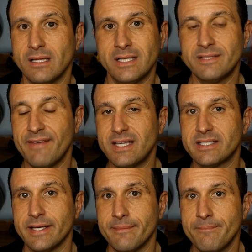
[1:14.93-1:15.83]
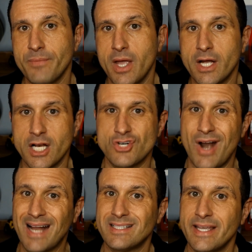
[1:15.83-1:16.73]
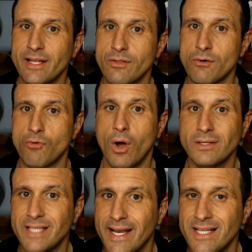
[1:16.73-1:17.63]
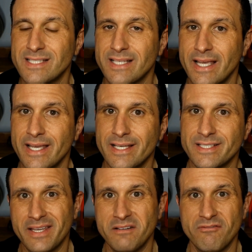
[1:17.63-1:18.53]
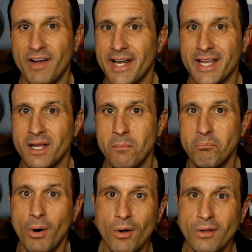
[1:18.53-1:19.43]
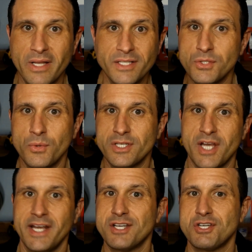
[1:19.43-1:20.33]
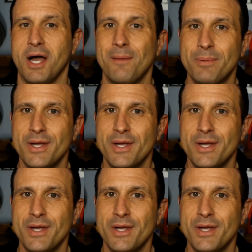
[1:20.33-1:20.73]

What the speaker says: let's face it, attracting the wrong tenants is inviting a bull into a china shop.